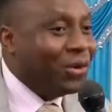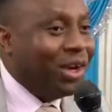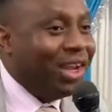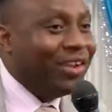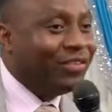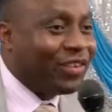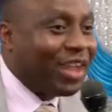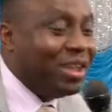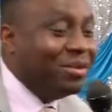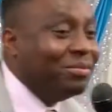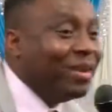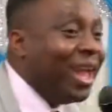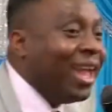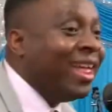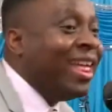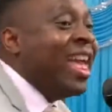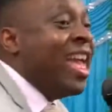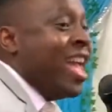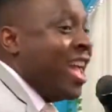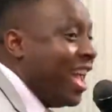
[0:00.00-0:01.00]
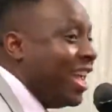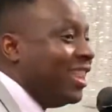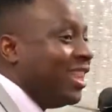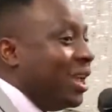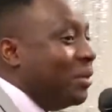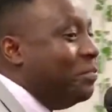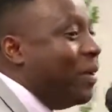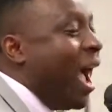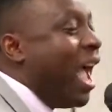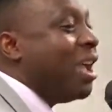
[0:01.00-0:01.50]
live. Amen. And
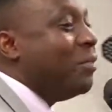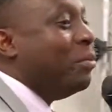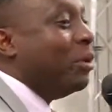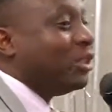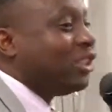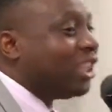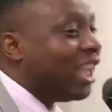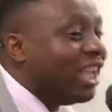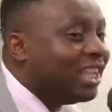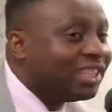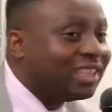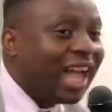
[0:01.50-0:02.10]
the Bible says